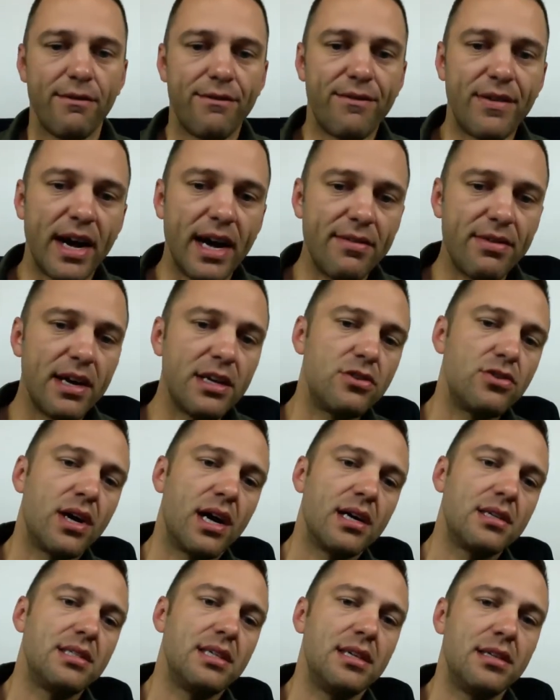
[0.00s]

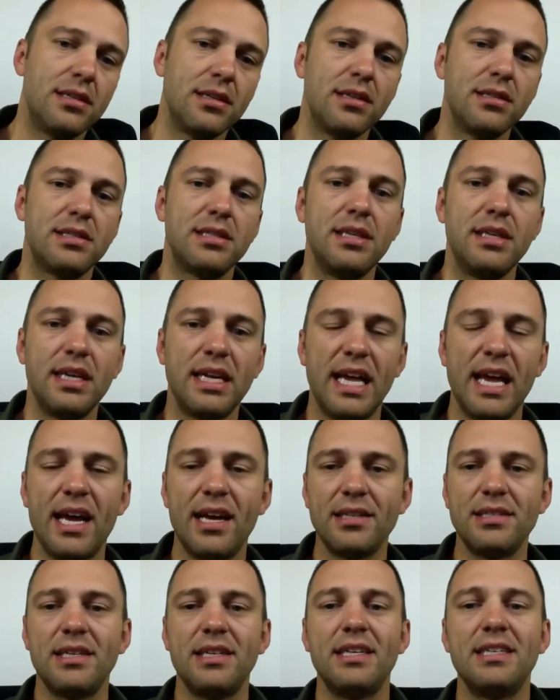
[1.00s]
5-hydroxyindoleacetic
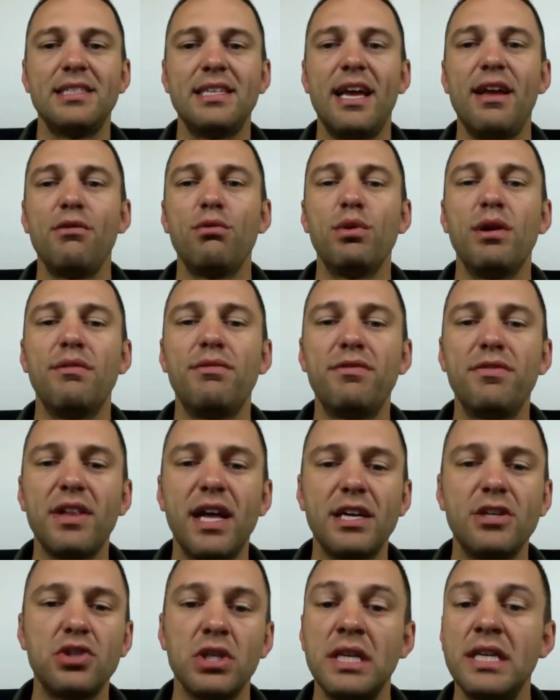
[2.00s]
acid is a
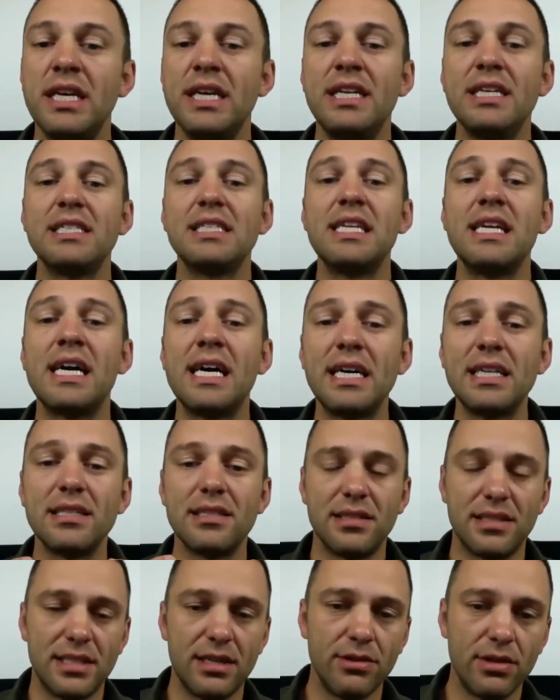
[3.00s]
reflection. It is not
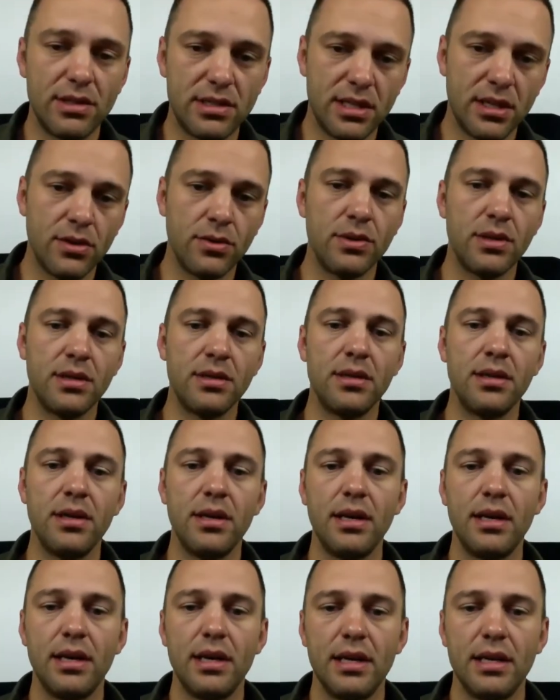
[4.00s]
serotonin
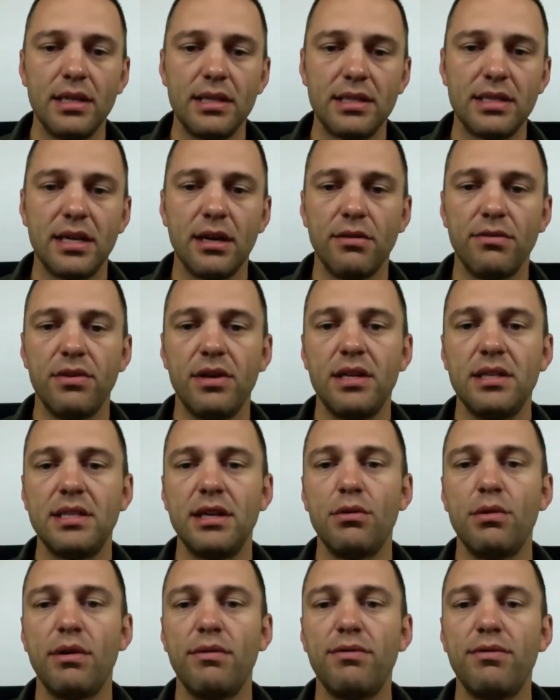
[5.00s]
itself. It is a
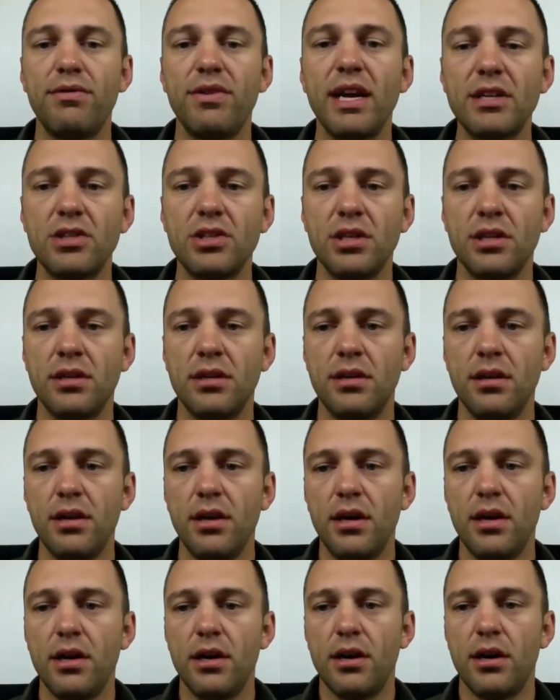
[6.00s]
reflection
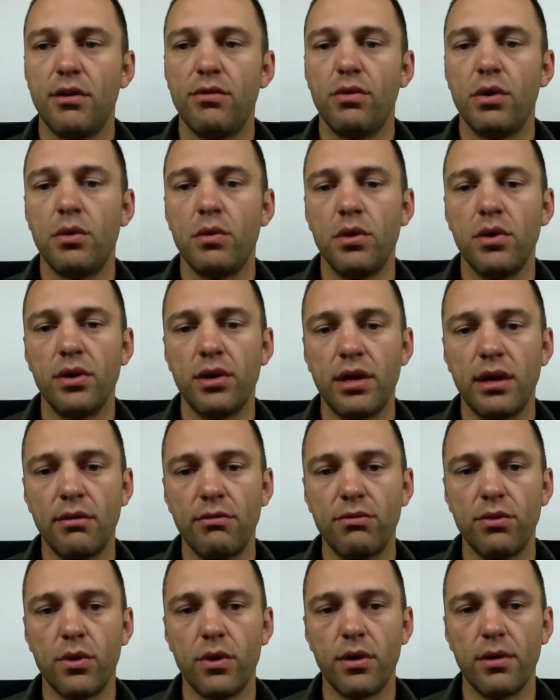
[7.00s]
of what we're looking
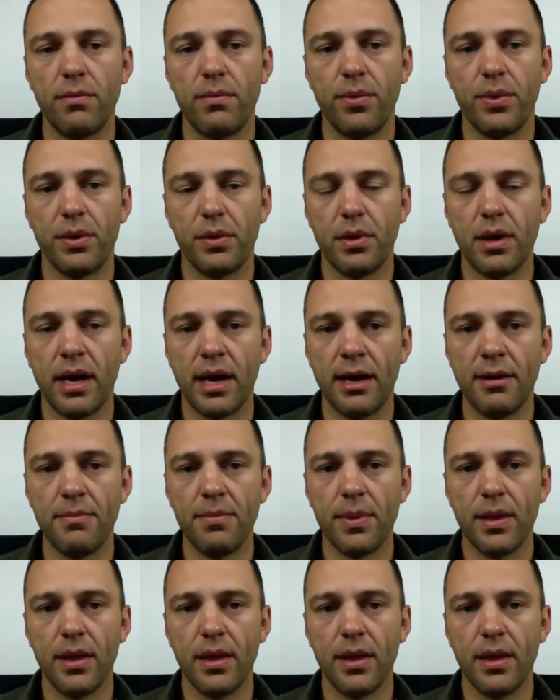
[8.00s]
for. Okay?